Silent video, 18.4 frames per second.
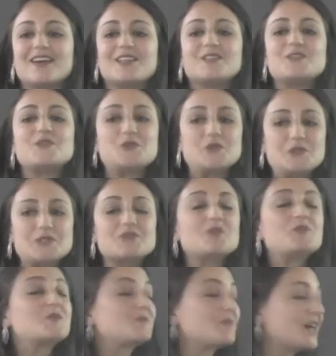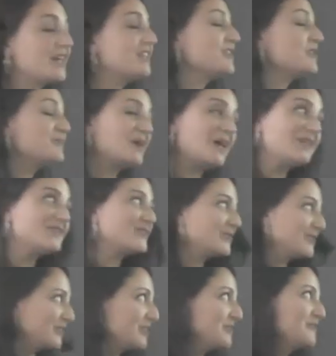Students responded to
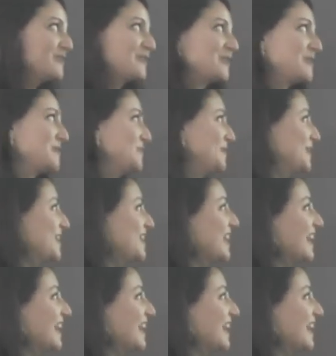positive reinforcement.